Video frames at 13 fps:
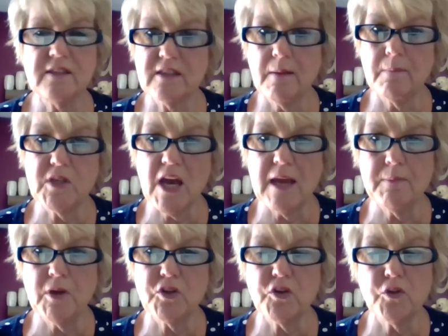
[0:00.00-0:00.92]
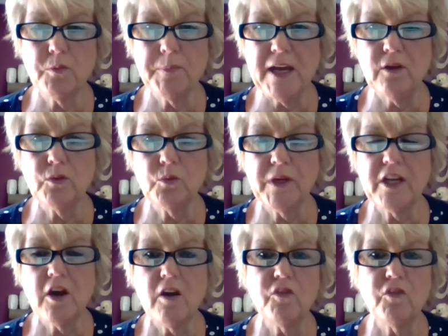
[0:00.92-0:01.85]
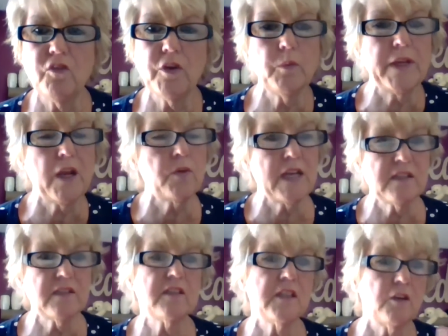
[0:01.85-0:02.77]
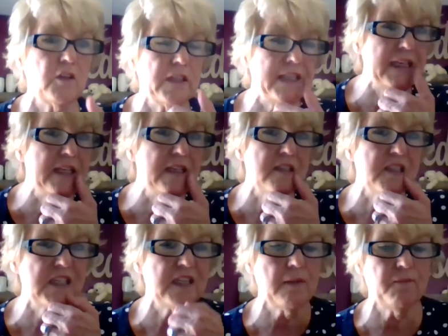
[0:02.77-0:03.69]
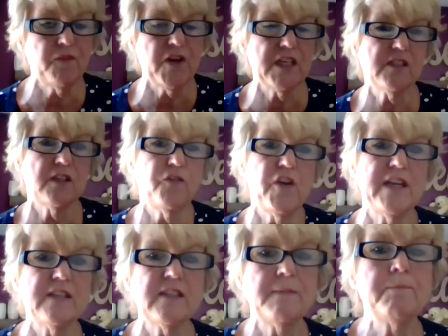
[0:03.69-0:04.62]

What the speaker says: some time under their belt in recovery, we don't necessarily need to see them face-to-face.